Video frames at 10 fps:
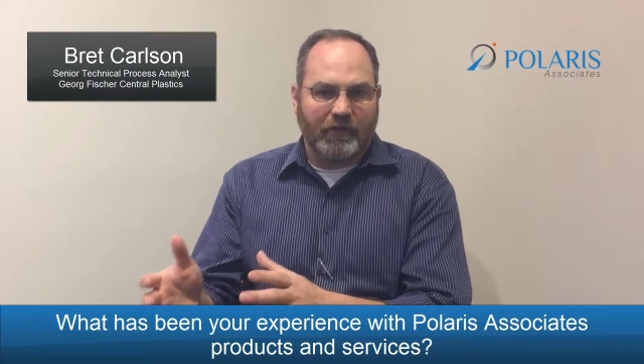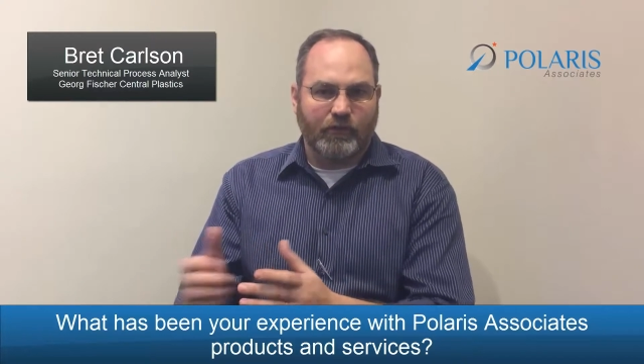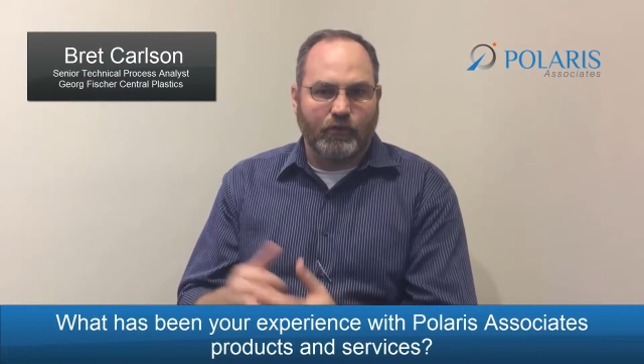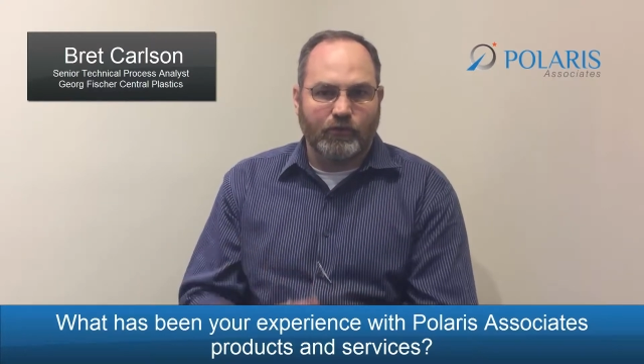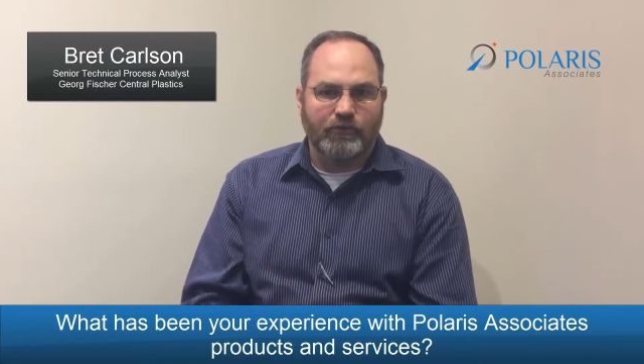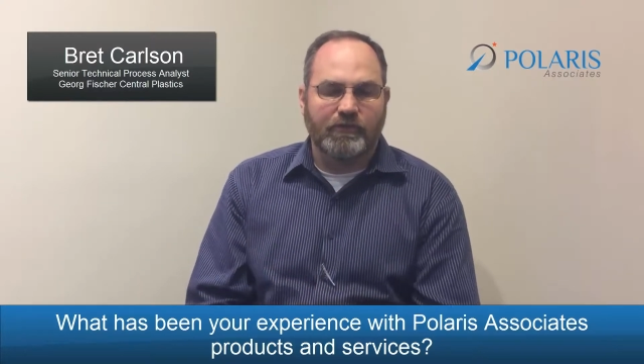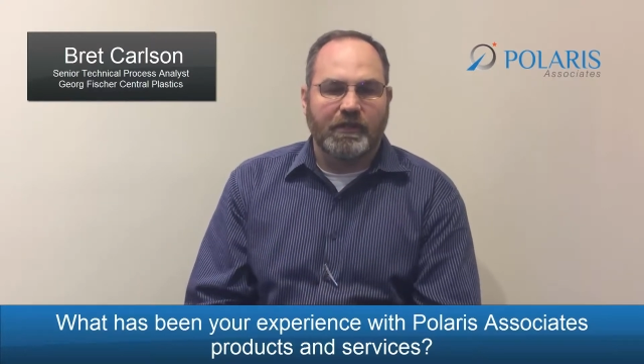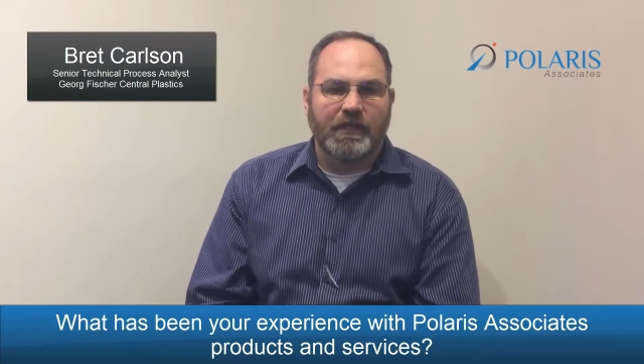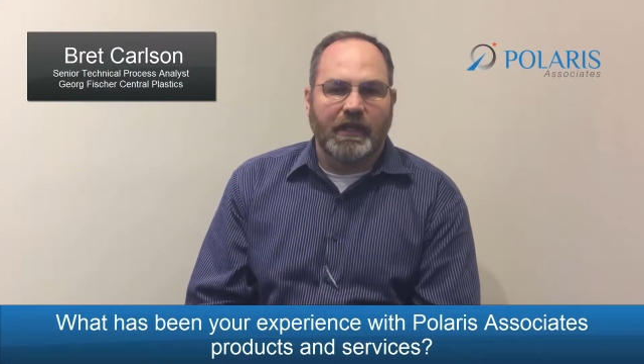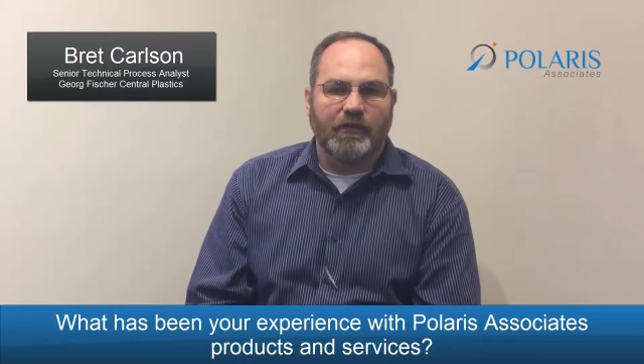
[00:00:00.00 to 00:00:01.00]
tools
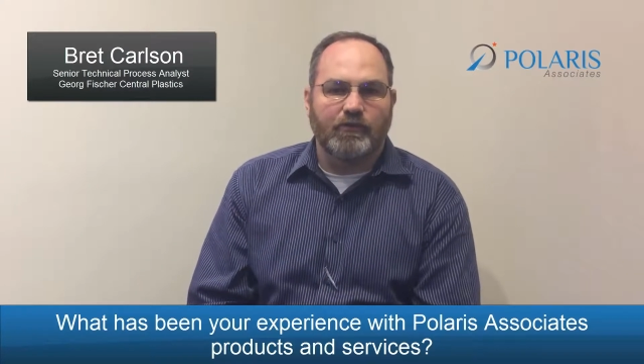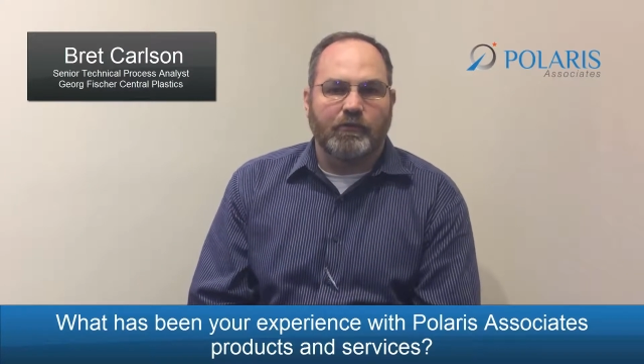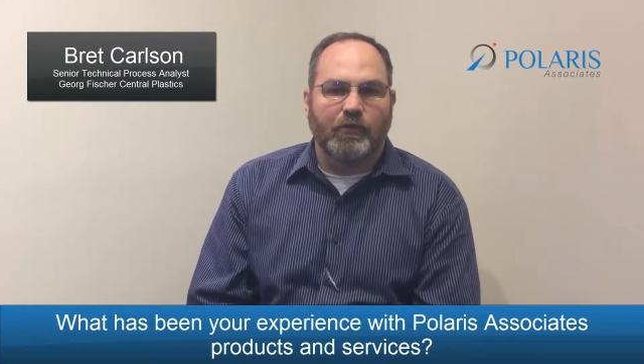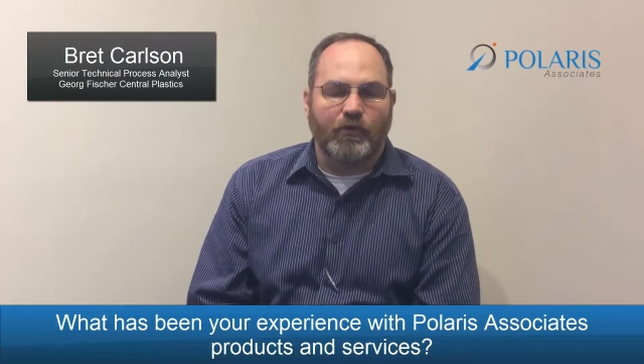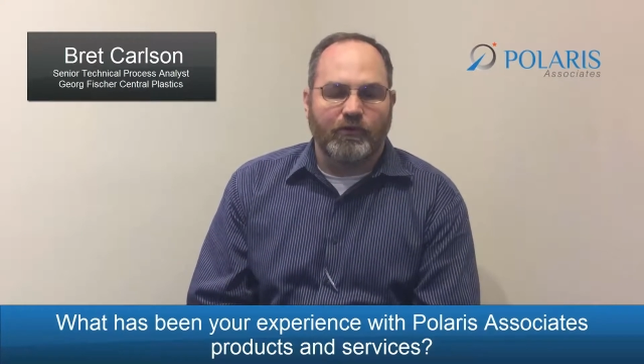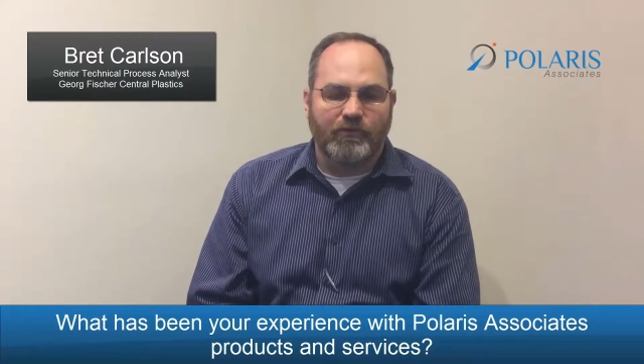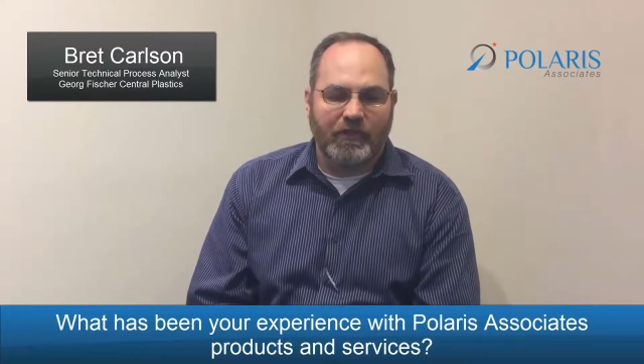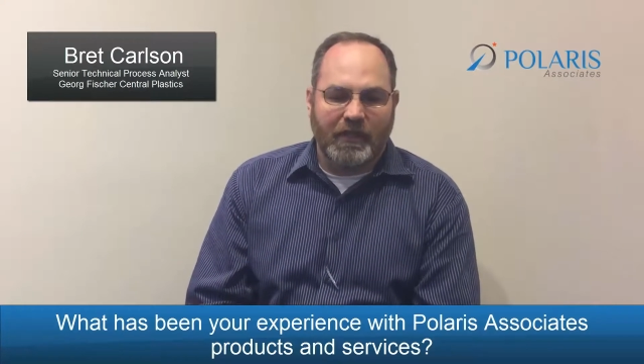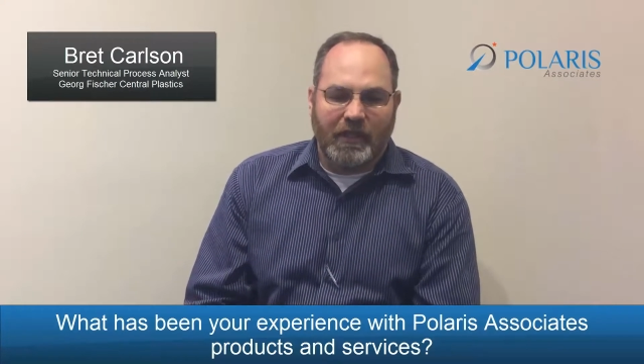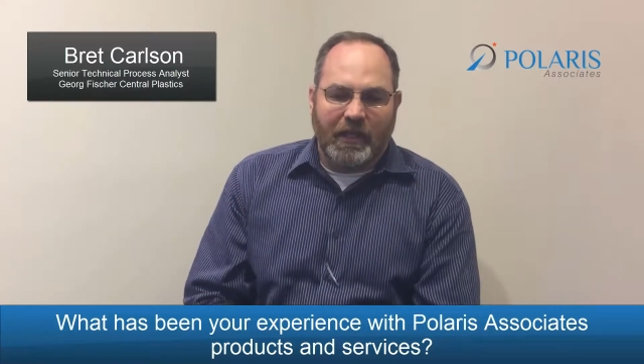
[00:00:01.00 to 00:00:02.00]
and those
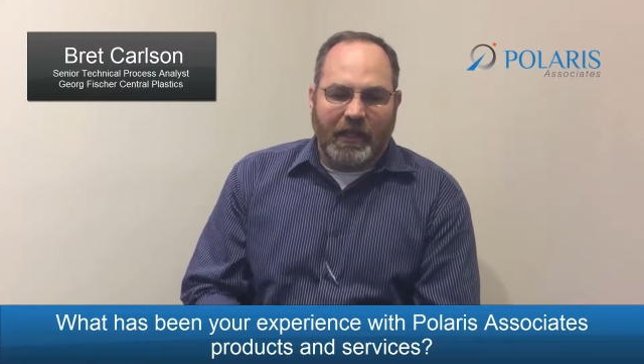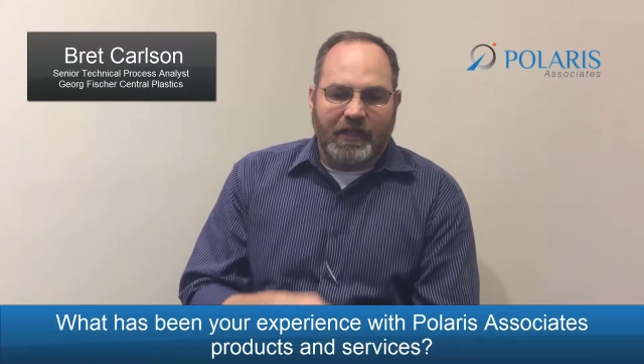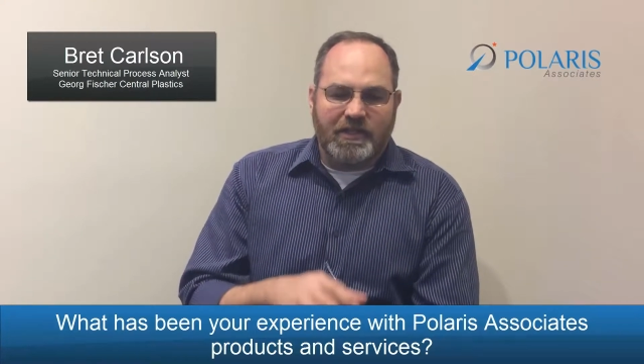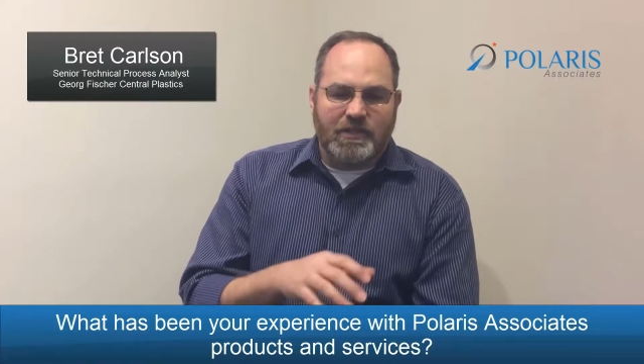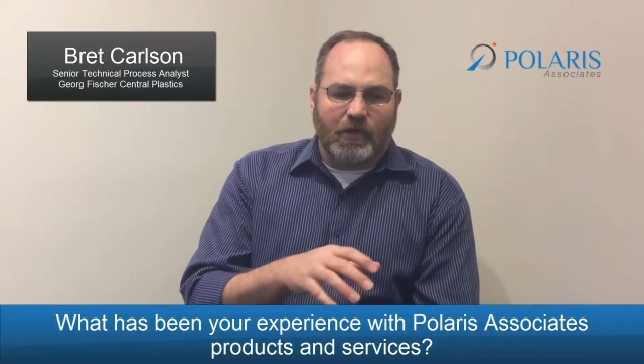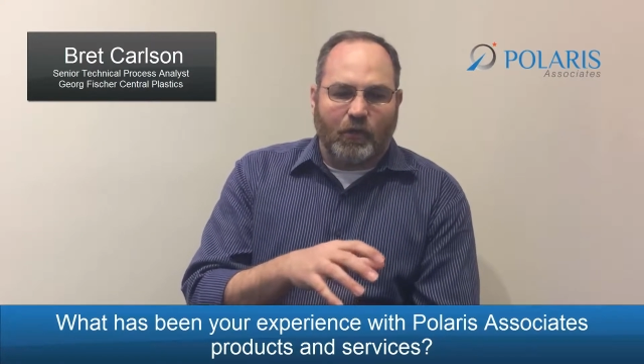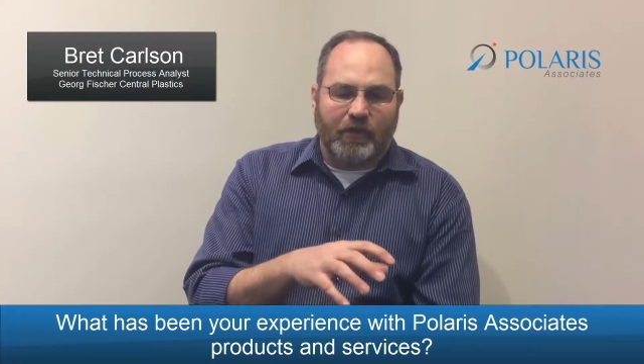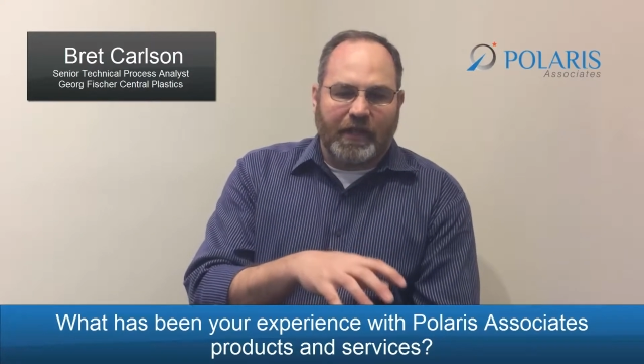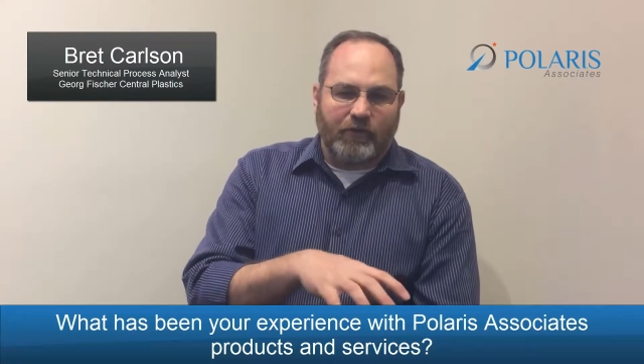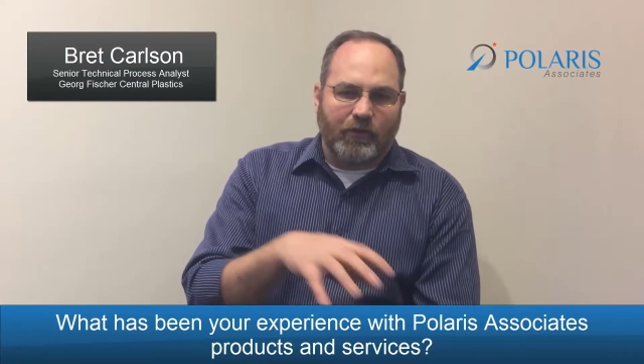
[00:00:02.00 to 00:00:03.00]
reports. And so it
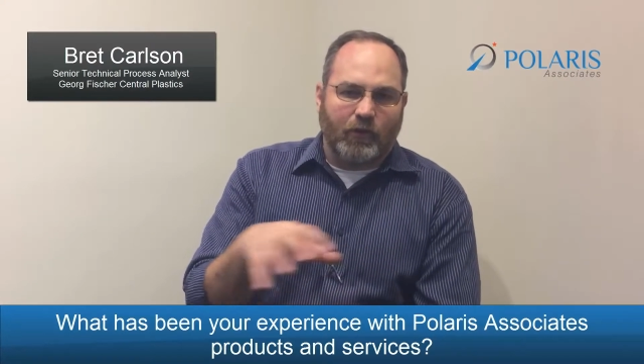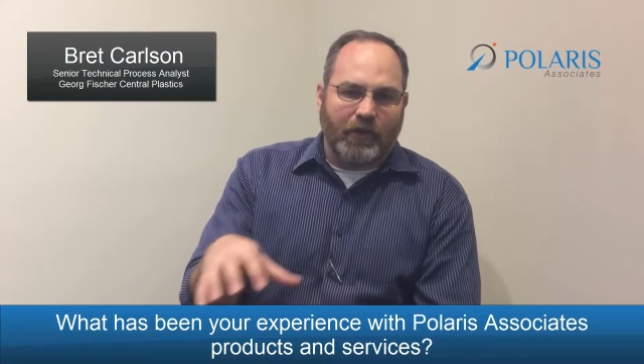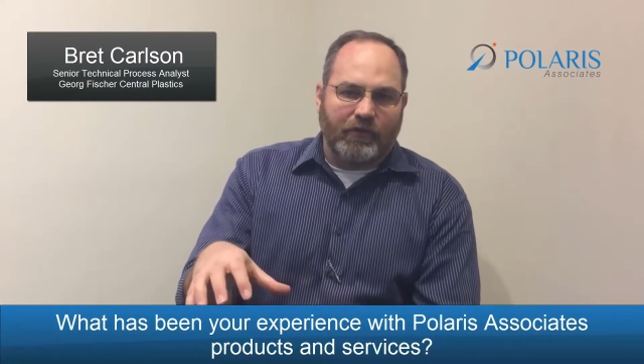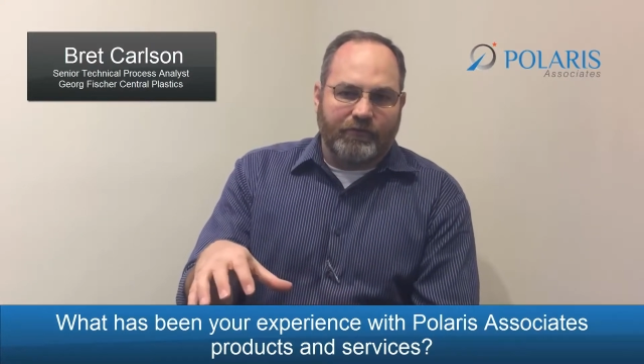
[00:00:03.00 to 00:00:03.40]
worked out real well